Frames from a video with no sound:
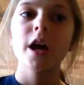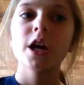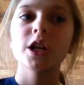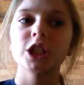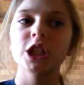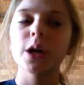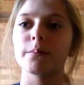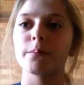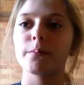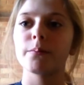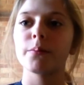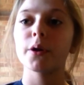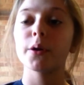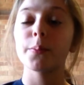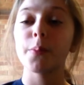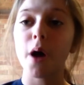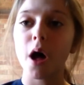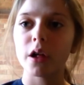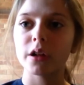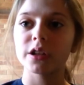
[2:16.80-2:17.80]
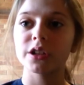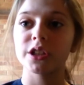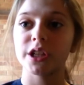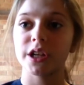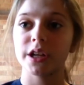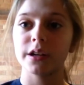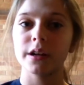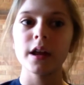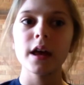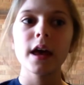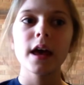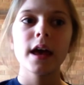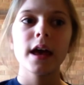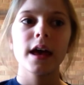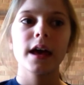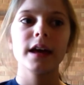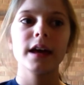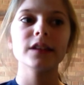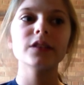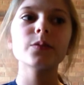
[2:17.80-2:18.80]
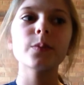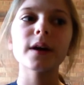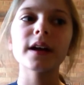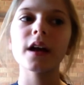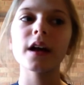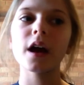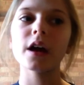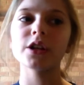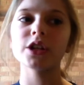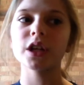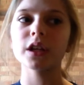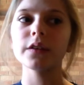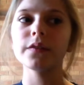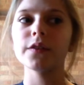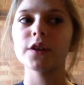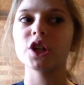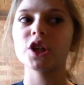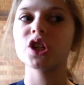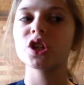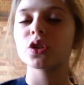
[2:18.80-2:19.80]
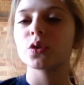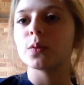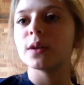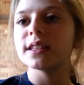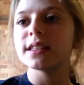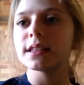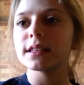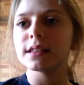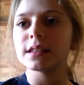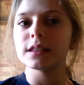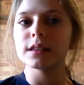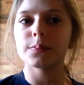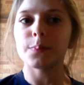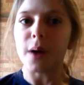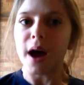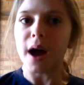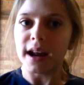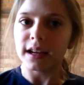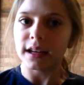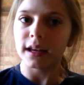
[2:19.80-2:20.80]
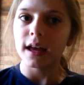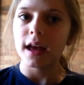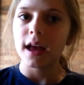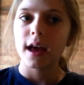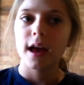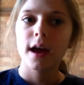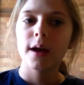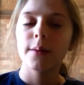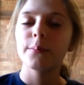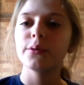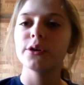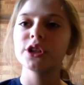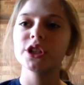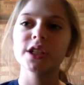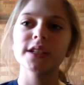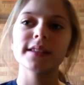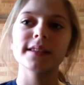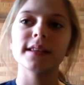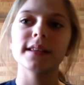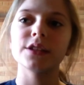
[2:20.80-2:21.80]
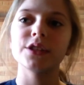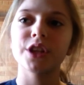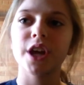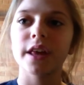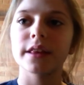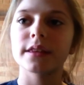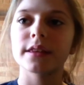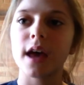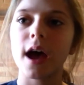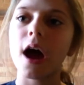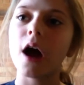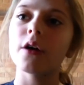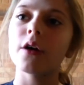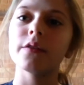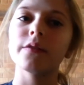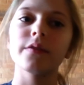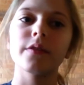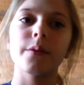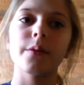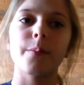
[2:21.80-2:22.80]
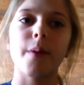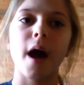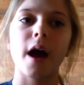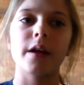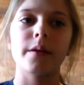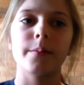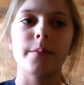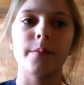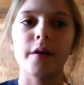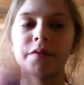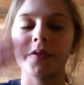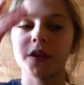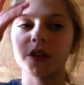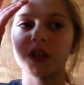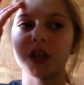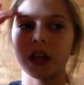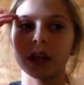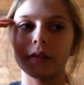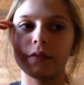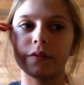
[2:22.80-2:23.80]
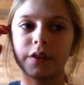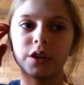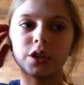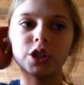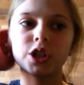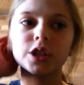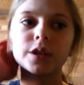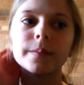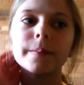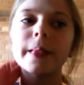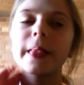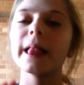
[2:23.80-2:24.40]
Jet propulsion is when a jellyfish squeezes its body and pushes the jets out of the bottom of the jellyfish.